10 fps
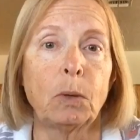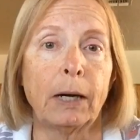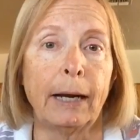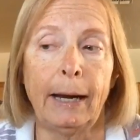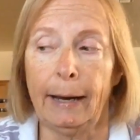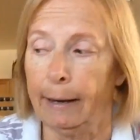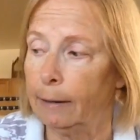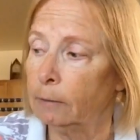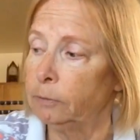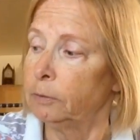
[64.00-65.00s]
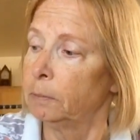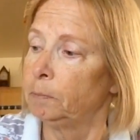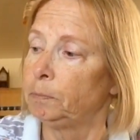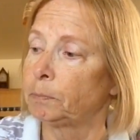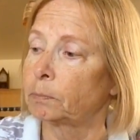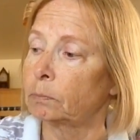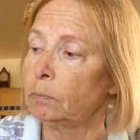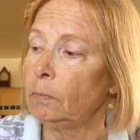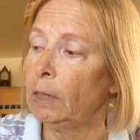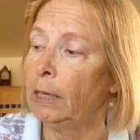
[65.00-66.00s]
one I have
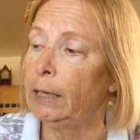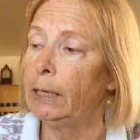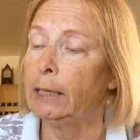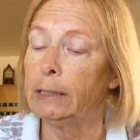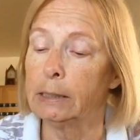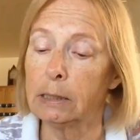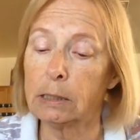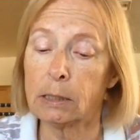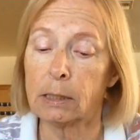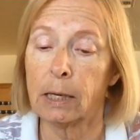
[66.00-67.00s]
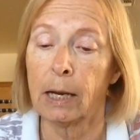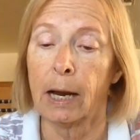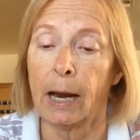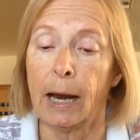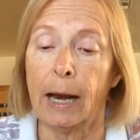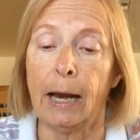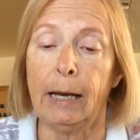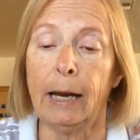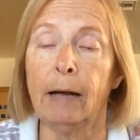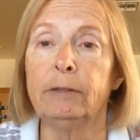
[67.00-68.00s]
is
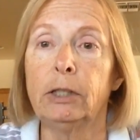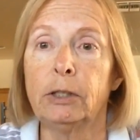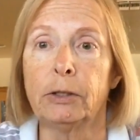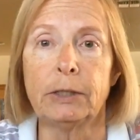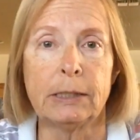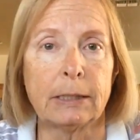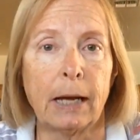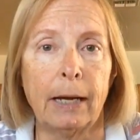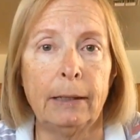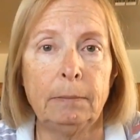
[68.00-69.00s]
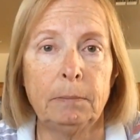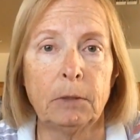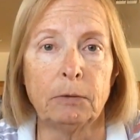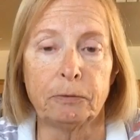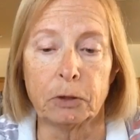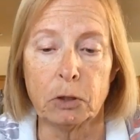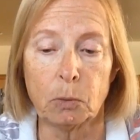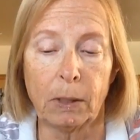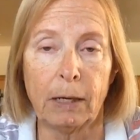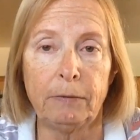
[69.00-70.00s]
a Heaven and Earth design, the first
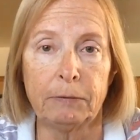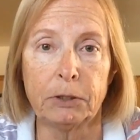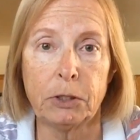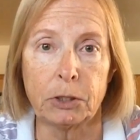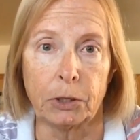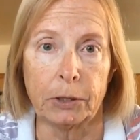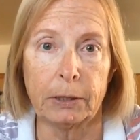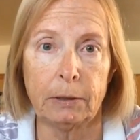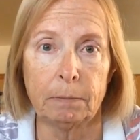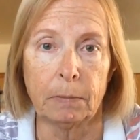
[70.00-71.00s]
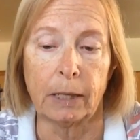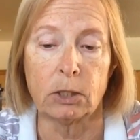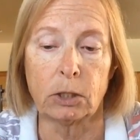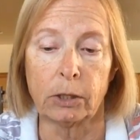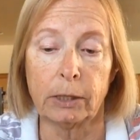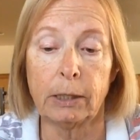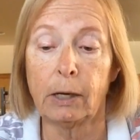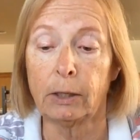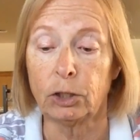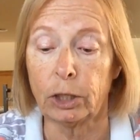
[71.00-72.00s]
one I've ever started. I started it
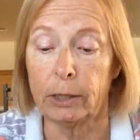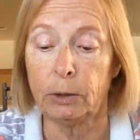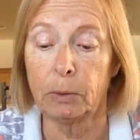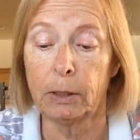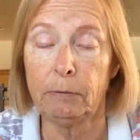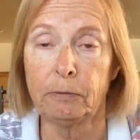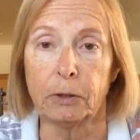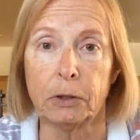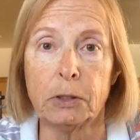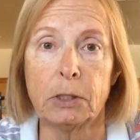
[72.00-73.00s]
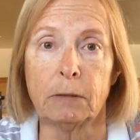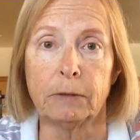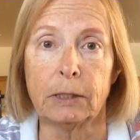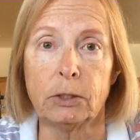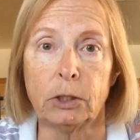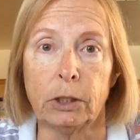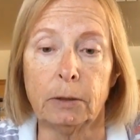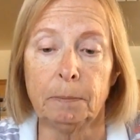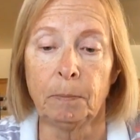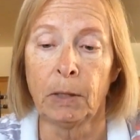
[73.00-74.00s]
on January 1st of this
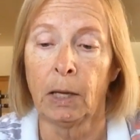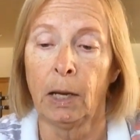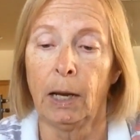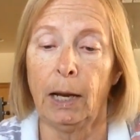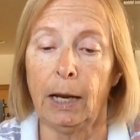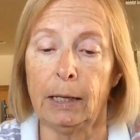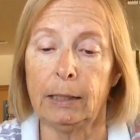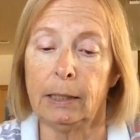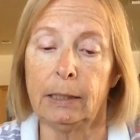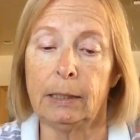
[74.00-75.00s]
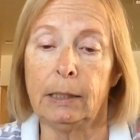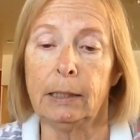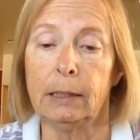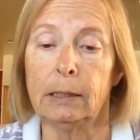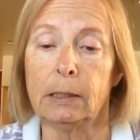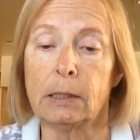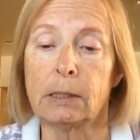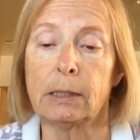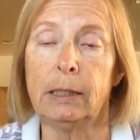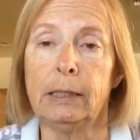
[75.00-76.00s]
year, and
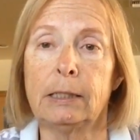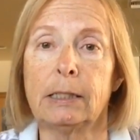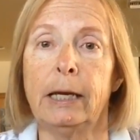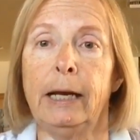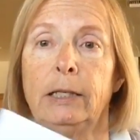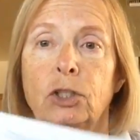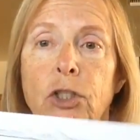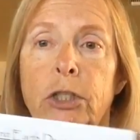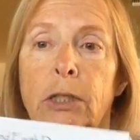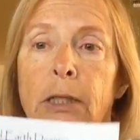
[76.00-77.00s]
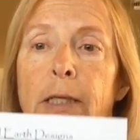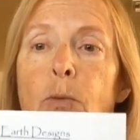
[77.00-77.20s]
it's a Chilly